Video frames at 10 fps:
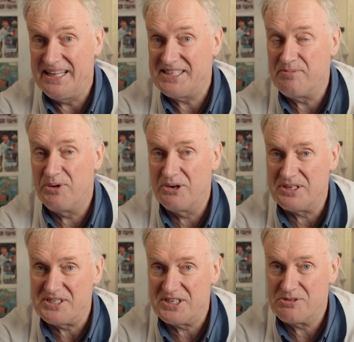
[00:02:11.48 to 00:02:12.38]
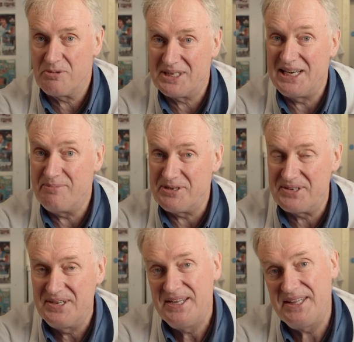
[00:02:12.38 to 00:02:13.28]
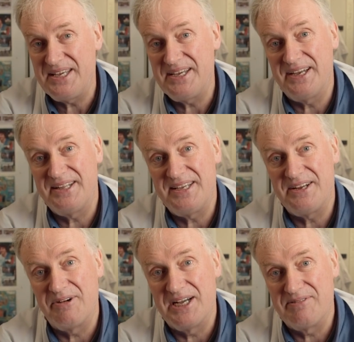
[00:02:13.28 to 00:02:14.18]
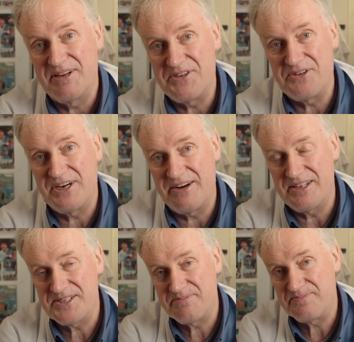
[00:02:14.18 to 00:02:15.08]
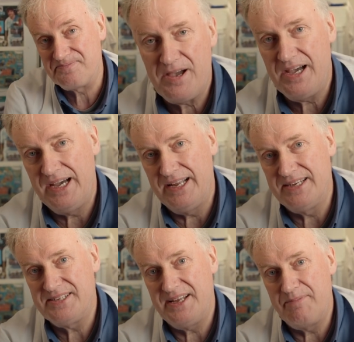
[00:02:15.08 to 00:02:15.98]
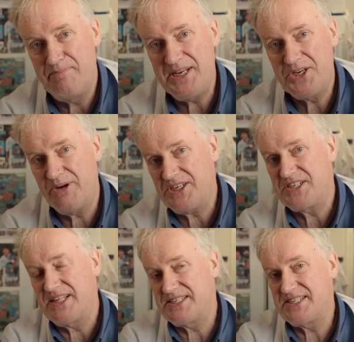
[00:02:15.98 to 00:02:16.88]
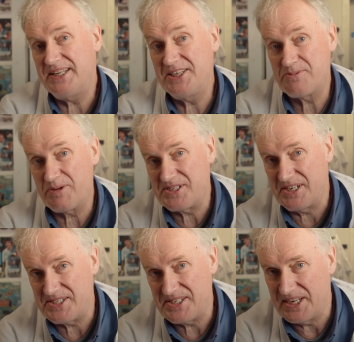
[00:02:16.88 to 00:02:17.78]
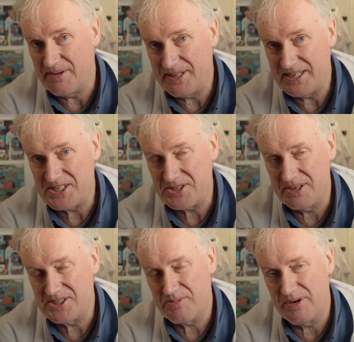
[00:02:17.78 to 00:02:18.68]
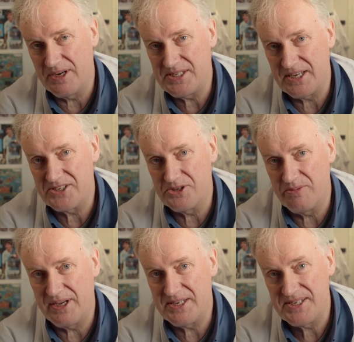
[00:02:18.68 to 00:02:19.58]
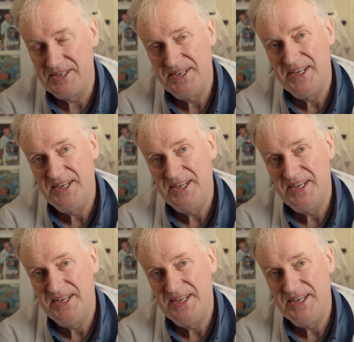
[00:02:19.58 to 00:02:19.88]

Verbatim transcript: And that's important because we want to limit the, uh, the the arrival of new variants. And a big question that still is persisting, I mean, this is quite surprising in some ways,